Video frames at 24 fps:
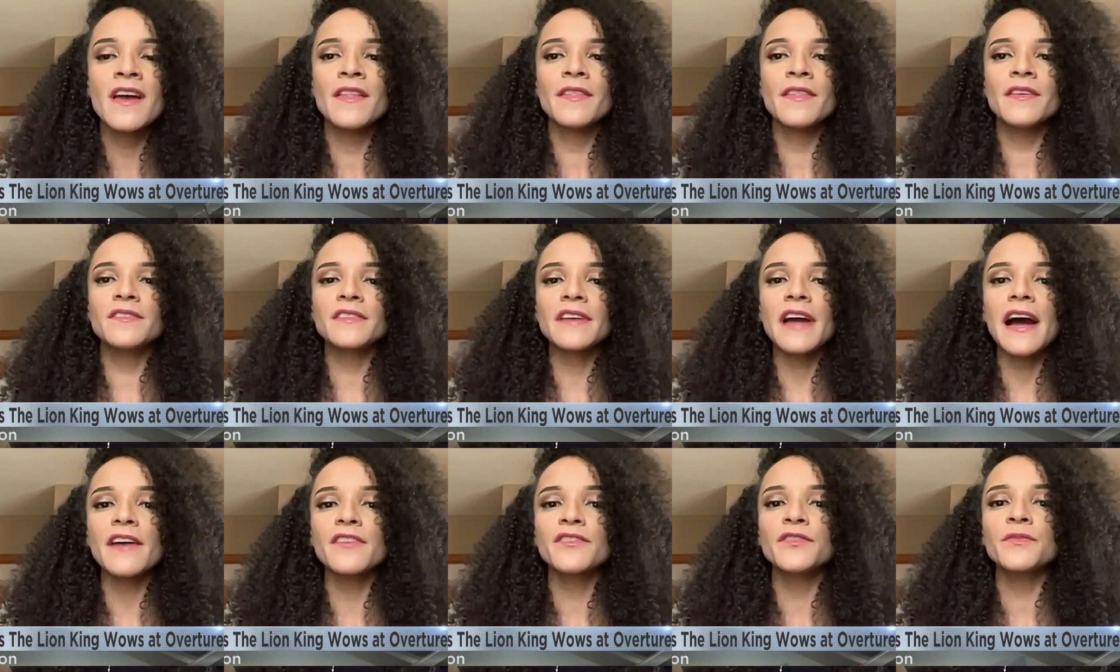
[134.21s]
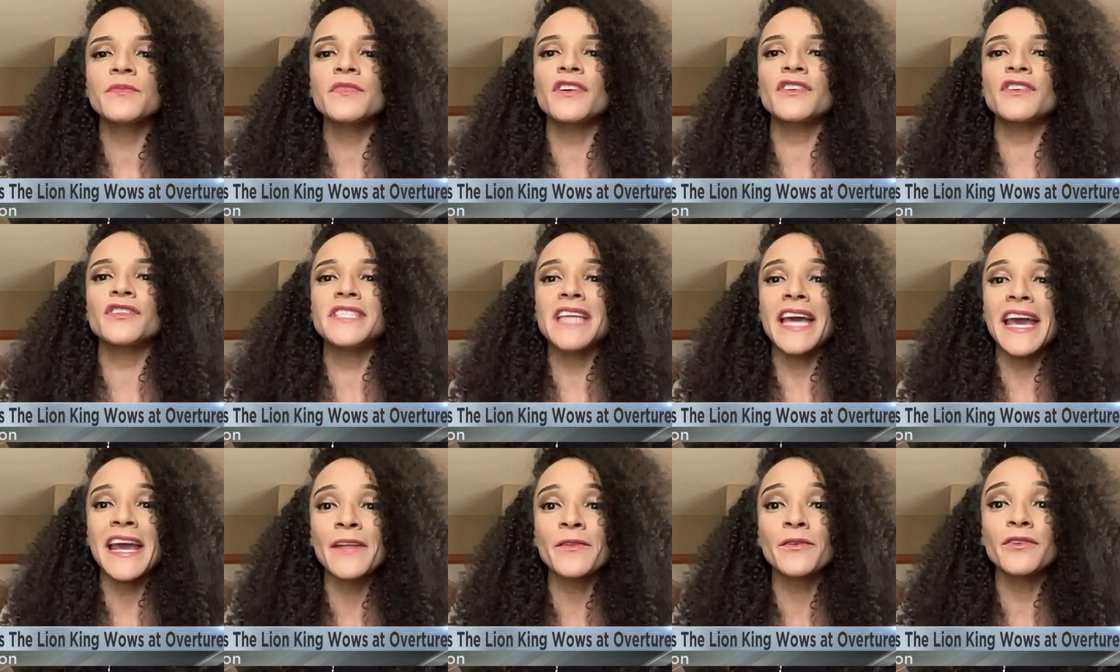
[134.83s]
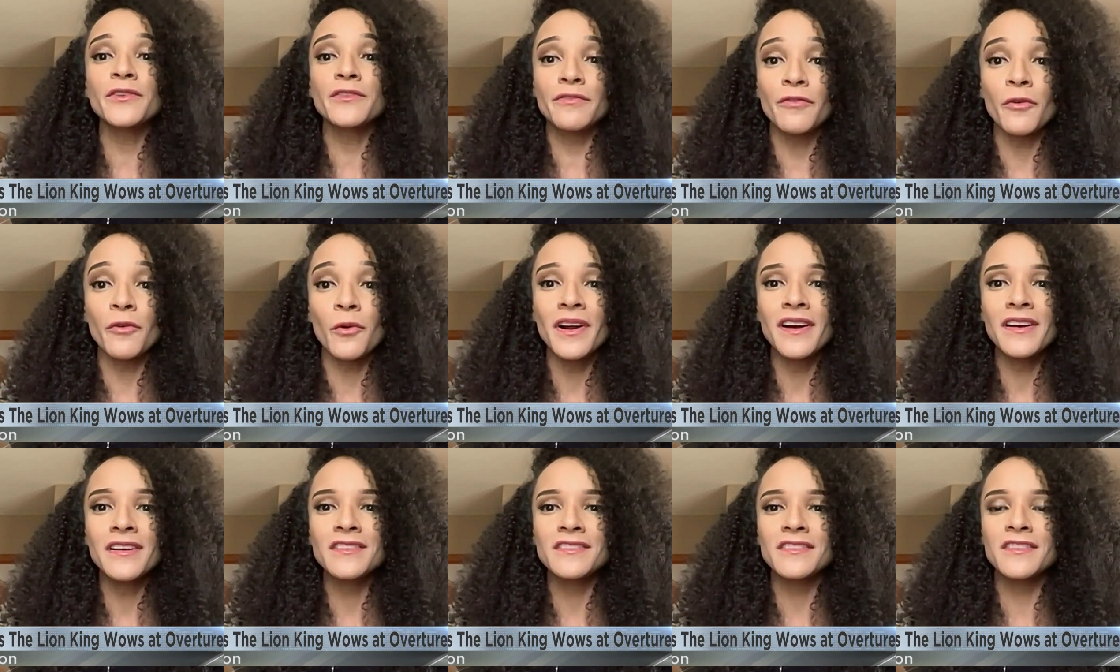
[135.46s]
These costumes are tailored
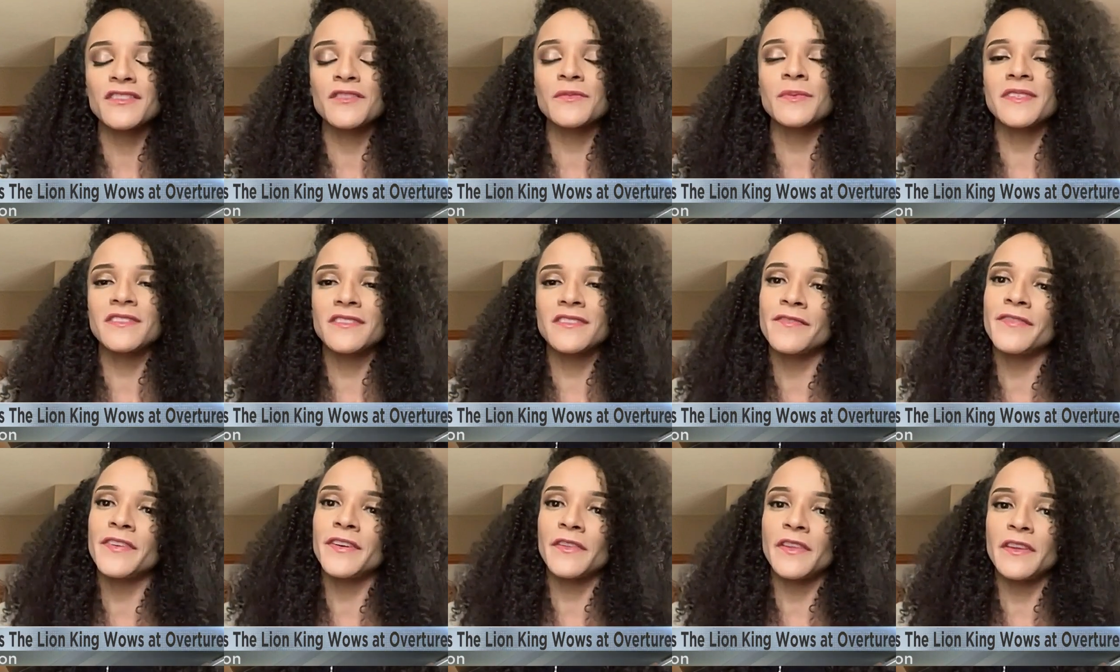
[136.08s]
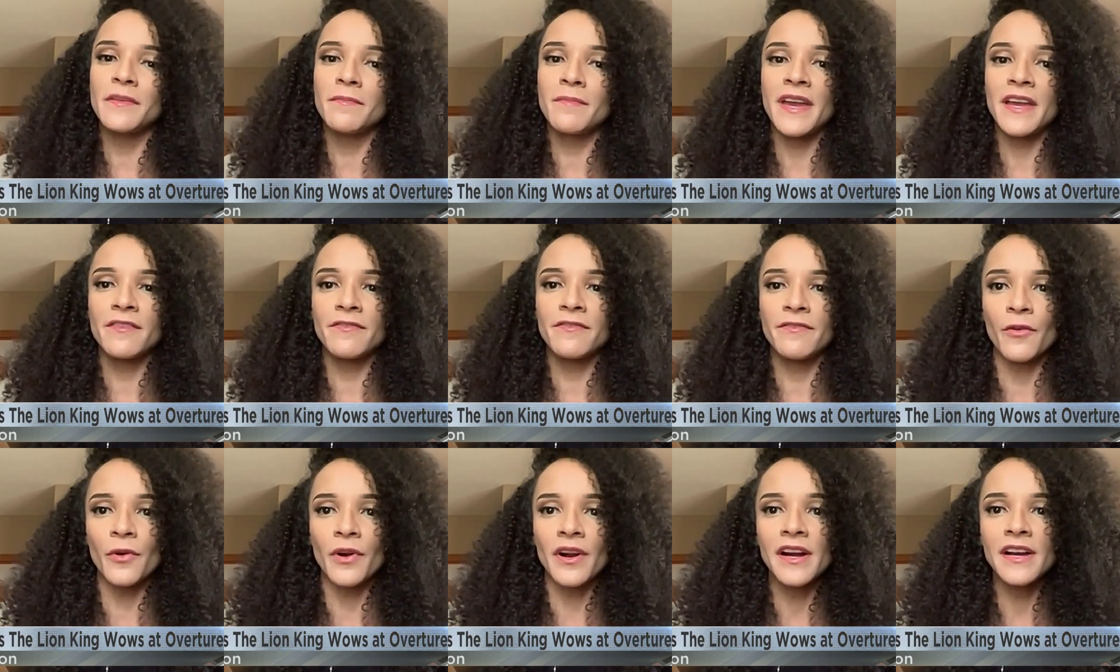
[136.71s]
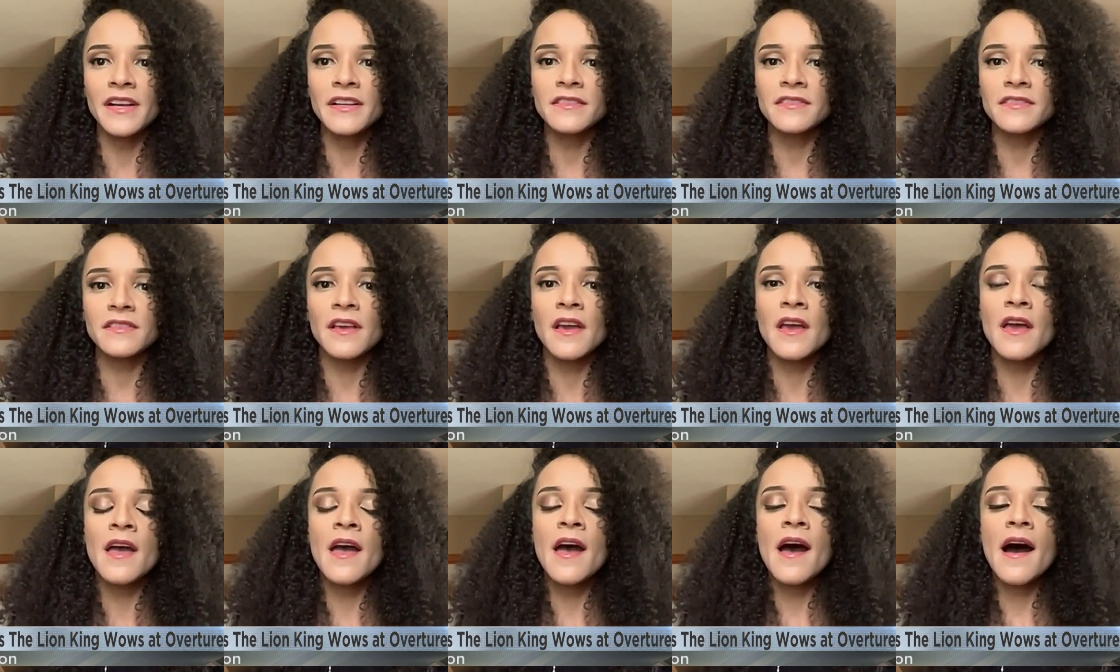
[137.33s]
for us and specifically made for us.